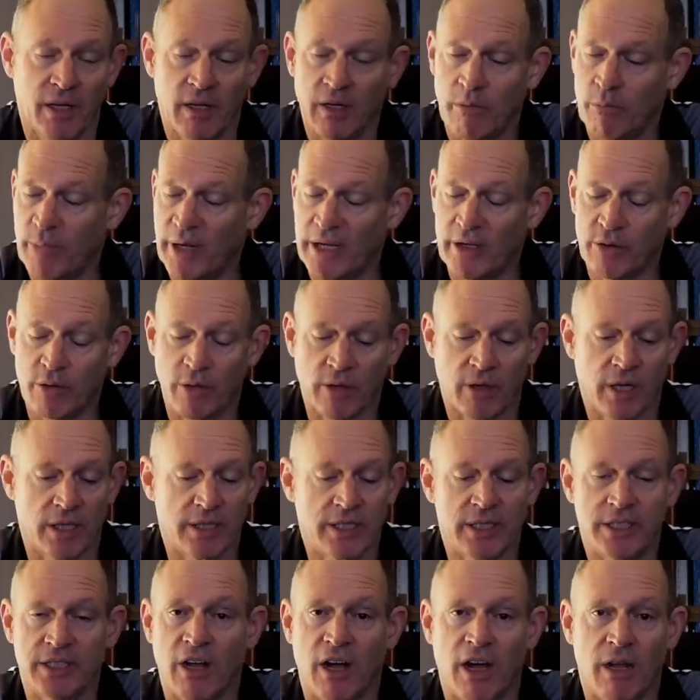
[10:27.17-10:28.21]
been through it lots
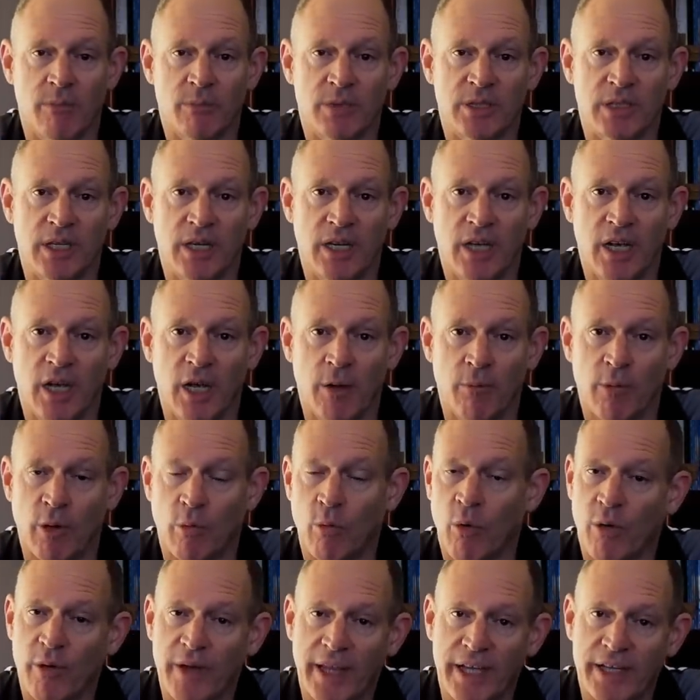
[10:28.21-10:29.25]
of times, but
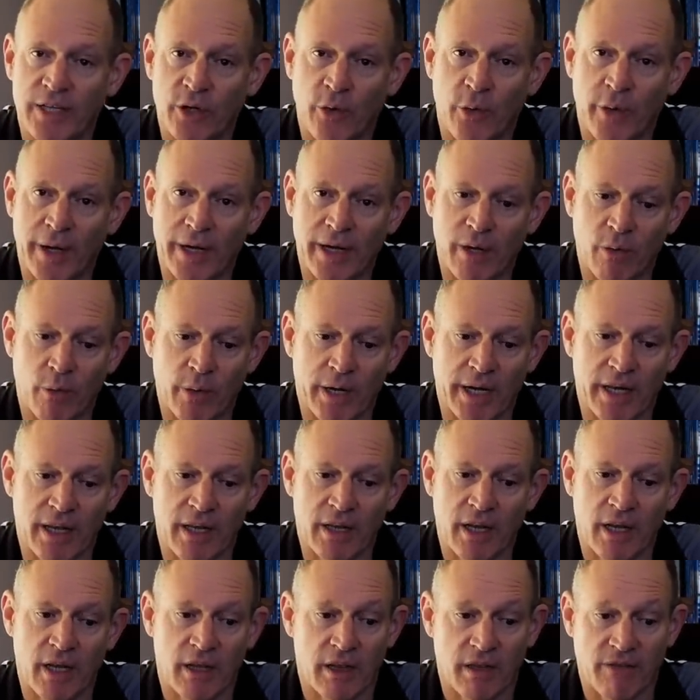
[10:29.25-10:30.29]
what they're doing with
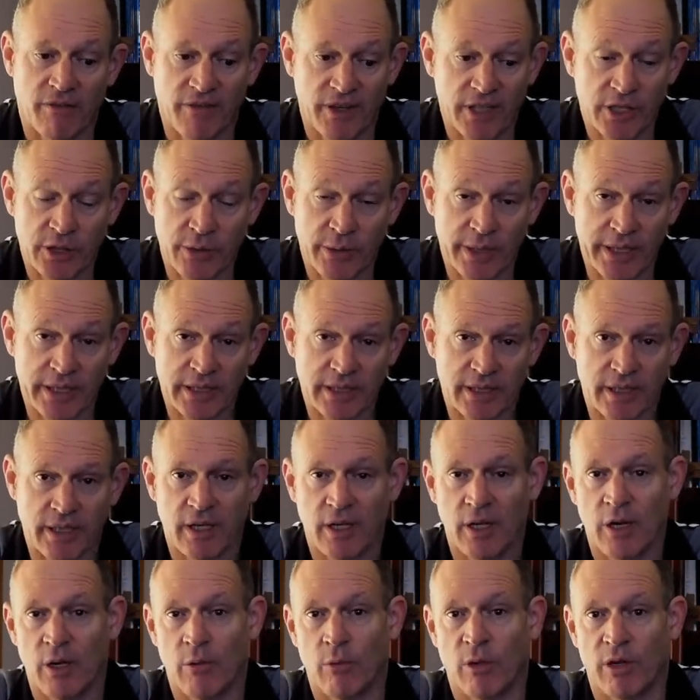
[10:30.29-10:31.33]
the fisheries,
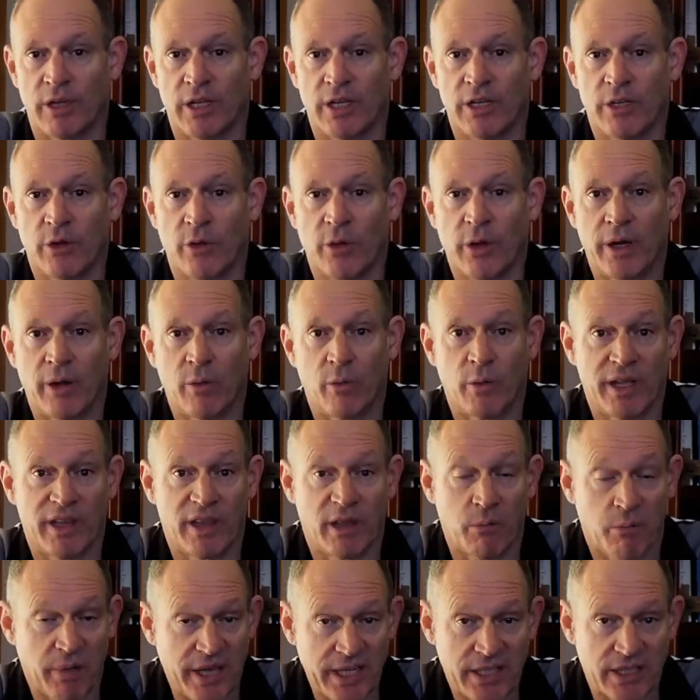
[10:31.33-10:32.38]
what they're doing with
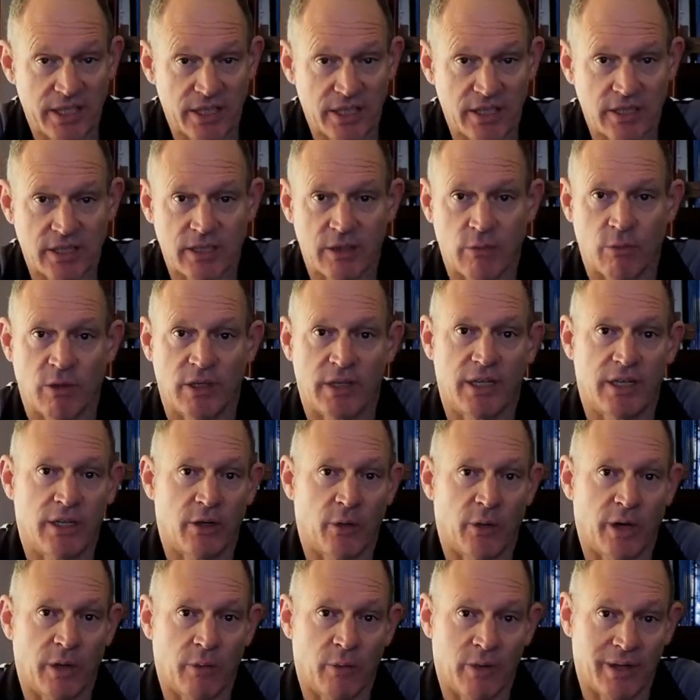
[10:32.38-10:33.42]
the beaches, what they're
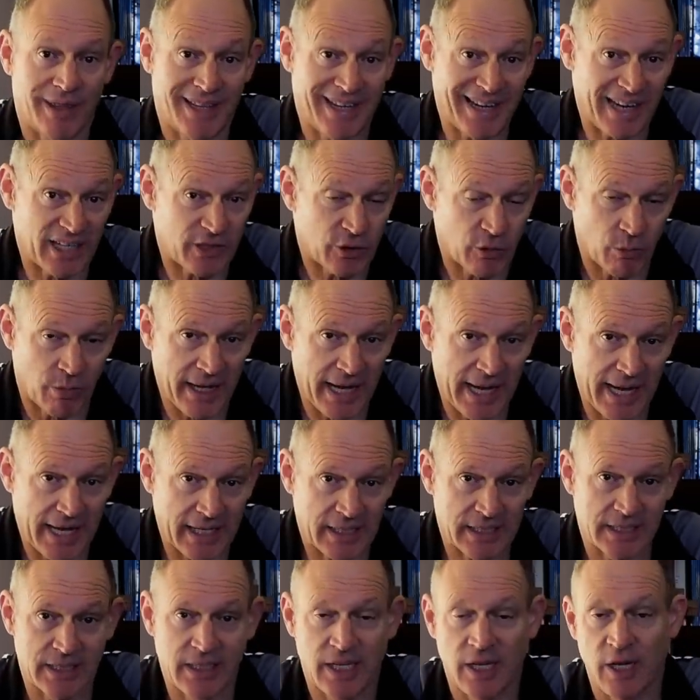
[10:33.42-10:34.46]
doing with the national
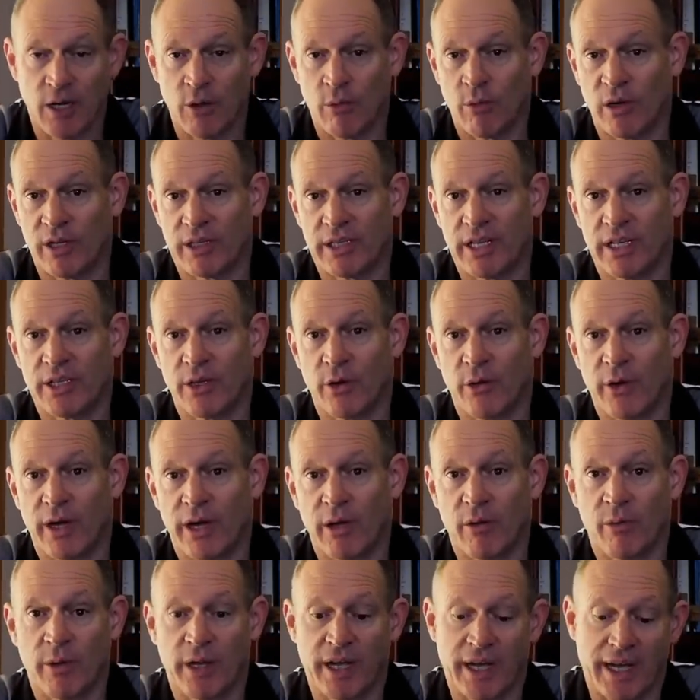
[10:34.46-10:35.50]
parks, what they're
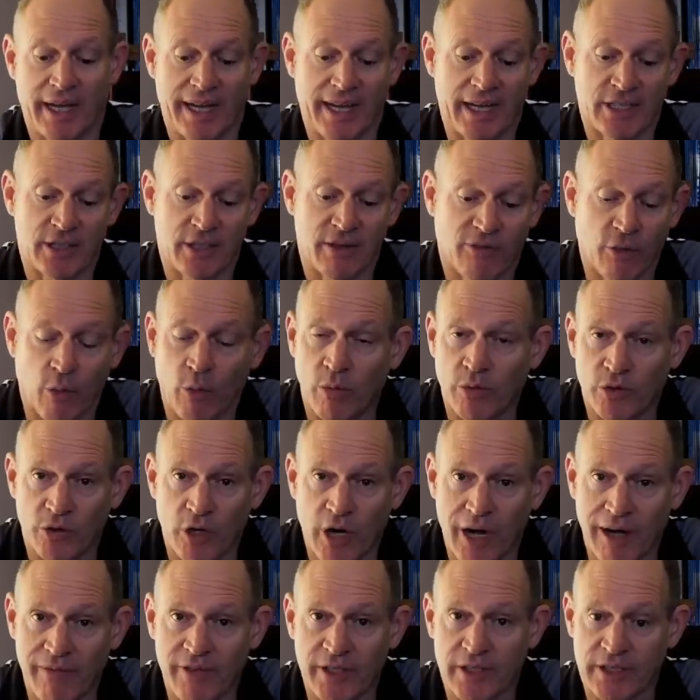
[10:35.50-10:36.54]
doing with, against the four-wheel
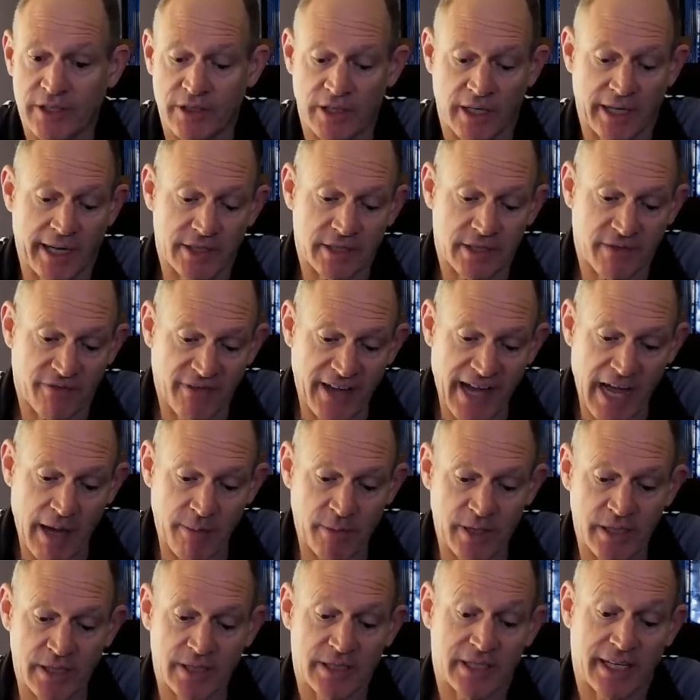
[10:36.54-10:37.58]
drivers, against the
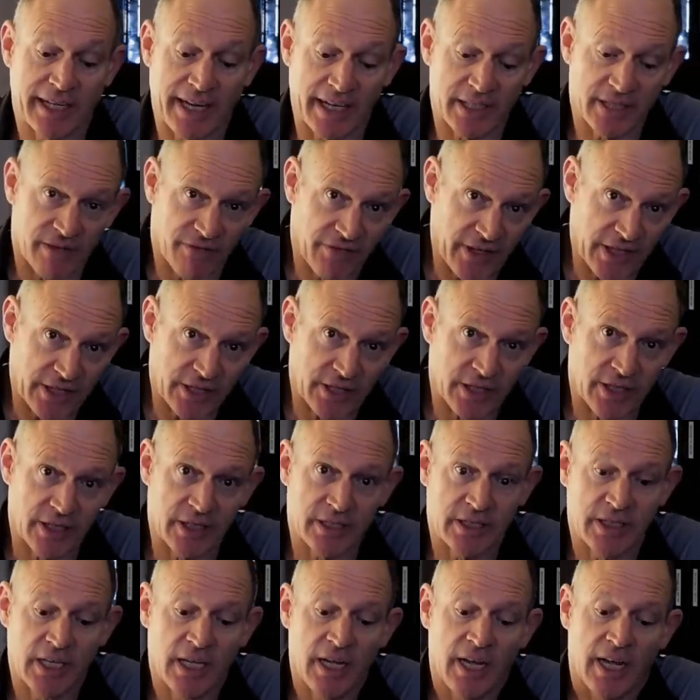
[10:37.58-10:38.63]
farmers, against the
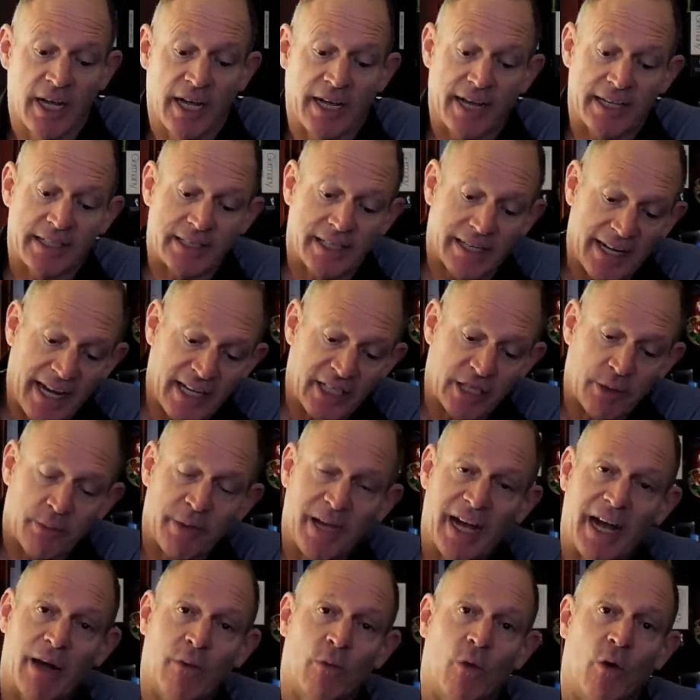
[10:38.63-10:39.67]
fishers, against the nature
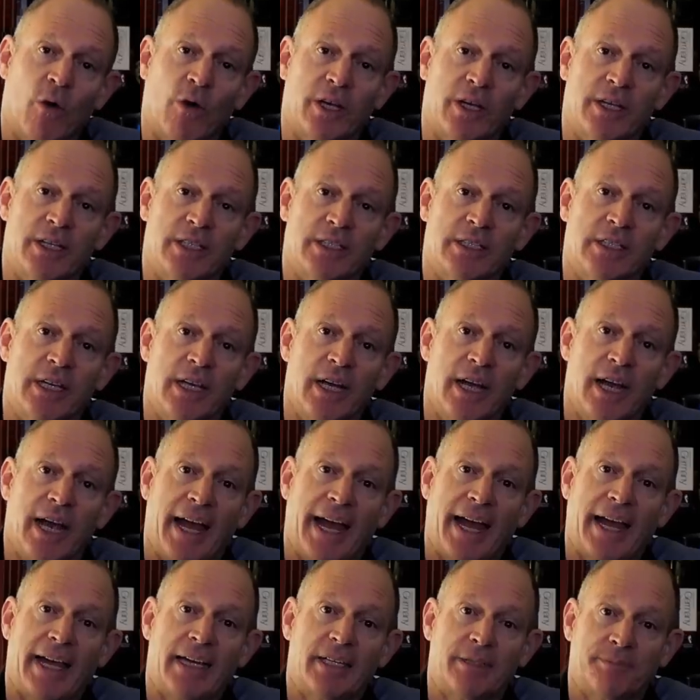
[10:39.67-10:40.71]
park walkers,
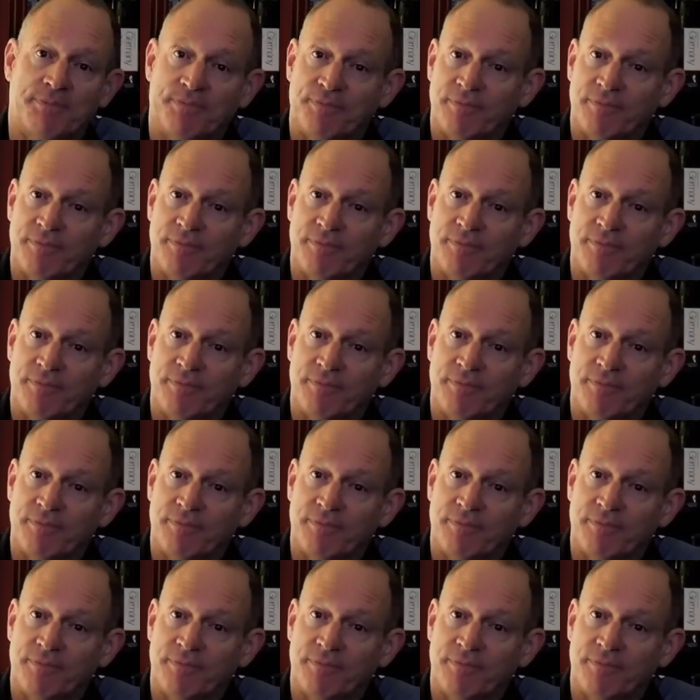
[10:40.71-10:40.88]
and